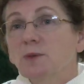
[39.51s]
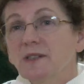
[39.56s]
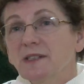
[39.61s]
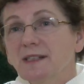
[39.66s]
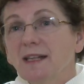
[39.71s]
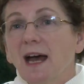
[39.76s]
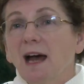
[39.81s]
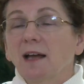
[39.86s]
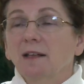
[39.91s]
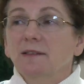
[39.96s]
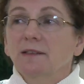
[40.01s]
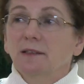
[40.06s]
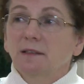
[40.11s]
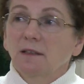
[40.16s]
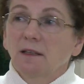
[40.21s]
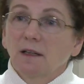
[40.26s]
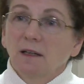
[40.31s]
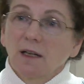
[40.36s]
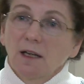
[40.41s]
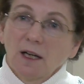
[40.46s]
was not
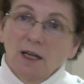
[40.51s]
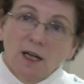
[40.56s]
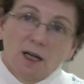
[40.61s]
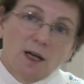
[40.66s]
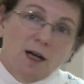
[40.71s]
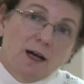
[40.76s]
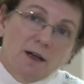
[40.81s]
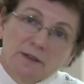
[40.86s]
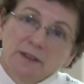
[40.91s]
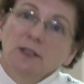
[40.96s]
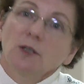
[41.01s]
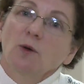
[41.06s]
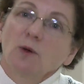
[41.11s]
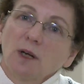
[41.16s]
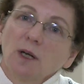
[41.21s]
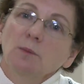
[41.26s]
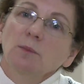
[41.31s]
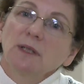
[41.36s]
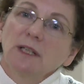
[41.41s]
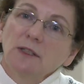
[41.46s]
Uh, you know, a
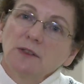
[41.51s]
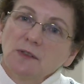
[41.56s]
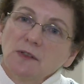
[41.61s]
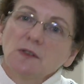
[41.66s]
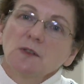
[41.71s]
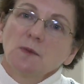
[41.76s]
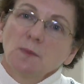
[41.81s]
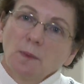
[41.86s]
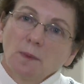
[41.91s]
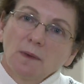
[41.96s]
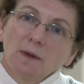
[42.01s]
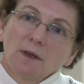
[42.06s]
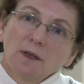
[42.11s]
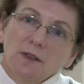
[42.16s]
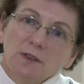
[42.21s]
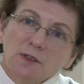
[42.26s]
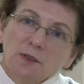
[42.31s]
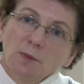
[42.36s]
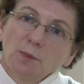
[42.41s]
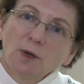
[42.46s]
complete su uh,
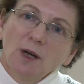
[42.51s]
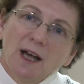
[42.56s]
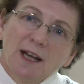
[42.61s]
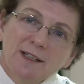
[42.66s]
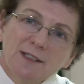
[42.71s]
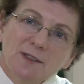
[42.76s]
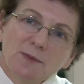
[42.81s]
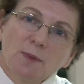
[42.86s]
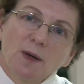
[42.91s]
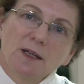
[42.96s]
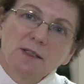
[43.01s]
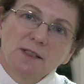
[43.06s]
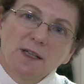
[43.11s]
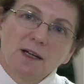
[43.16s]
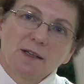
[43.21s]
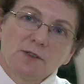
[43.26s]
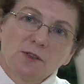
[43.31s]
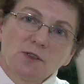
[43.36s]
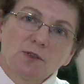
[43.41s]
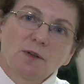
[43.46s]
surprise.
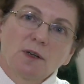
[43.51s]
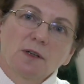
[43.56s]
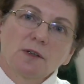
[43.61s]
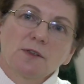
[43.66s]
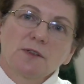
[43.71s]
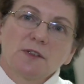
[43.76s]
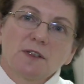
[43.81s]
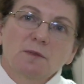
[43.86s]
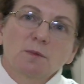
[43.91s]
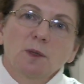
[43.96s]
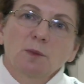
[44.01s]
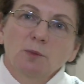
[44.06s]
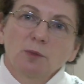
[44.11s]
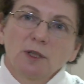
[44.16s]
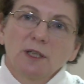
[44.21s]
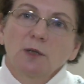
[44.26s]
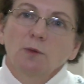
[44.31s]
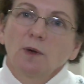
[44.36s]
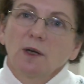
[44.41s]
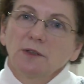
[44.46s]
Bon-Ton struggles have been
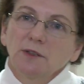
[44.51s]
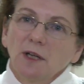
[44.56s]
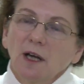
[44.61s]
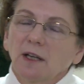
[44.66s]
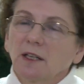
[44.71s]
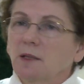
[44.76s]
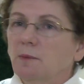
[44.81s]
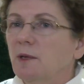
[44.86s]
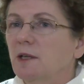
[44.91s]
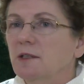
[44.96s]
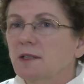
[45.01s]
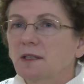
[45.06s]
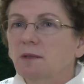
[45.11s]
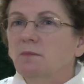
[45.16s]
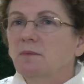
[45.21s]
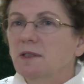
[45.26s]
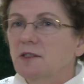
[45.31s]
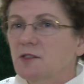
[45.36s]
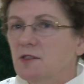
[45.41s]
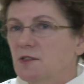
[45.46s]
pretty well documented in
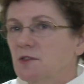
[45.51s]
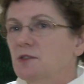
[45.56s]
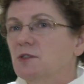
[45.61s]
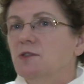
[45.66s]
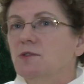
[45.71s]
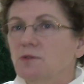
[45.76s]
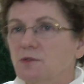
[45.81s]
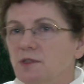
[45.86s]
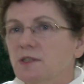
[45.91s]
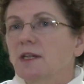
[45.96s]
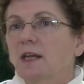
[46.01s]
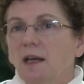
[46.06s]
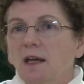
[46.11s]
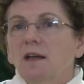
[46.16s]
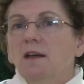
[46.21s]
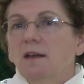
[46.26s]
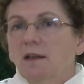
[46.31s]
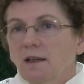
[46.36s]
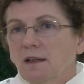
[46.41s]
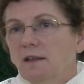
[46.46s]
business news
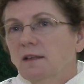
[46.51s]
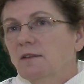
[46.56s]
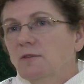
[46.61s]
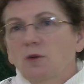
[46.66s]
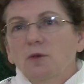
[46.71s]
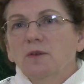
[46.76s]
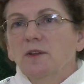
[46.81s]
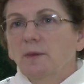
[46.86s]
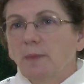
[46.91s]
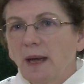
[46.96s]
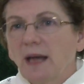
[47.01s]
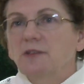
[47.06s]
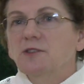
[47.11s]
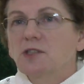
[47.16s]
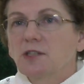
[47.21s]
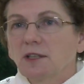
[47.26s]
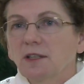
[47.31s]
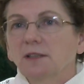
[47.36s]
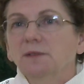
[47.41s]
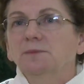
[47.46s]
you know, over the past year.